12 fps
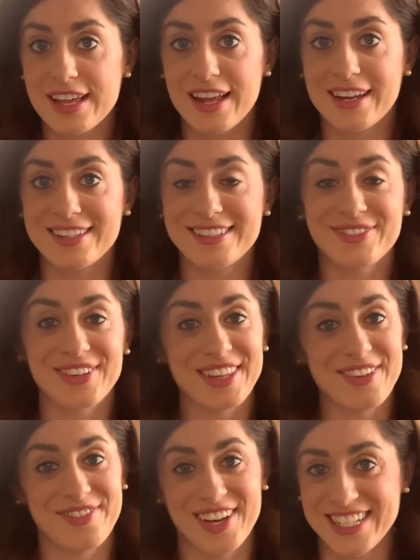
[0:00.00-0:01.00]
and it's
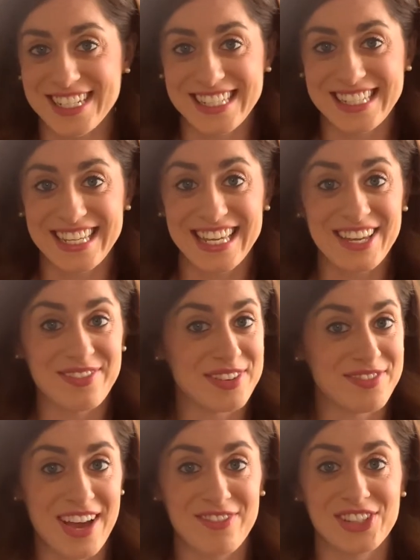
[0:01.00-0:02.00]
really fun to see even
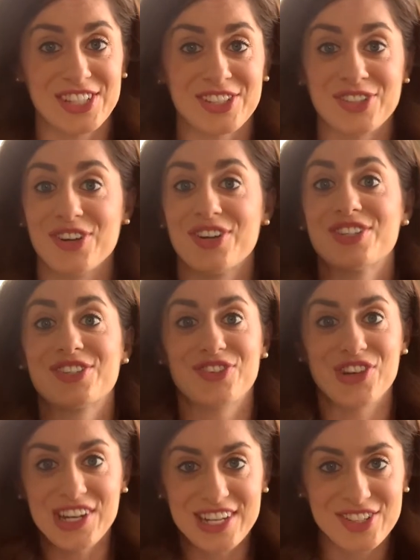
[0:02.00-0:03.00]
5- and 6-year-olds
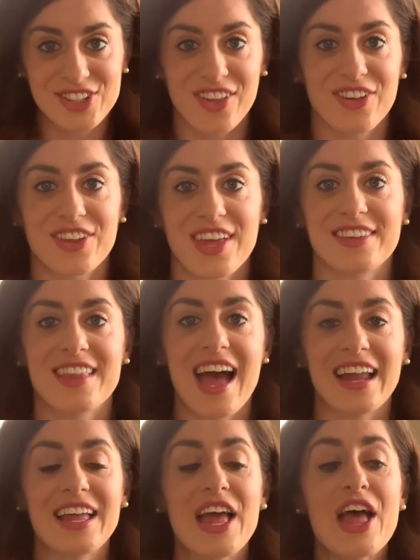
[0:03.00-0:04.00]
greeting each other like
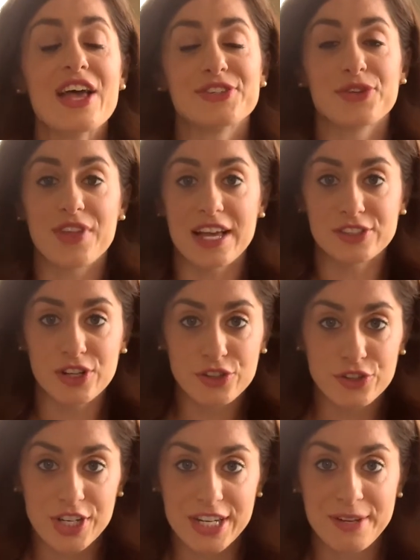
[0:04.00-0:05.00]
that. So that's our
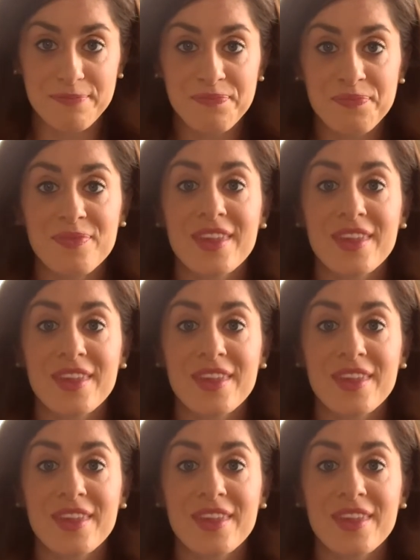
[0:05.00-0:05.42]
greeting.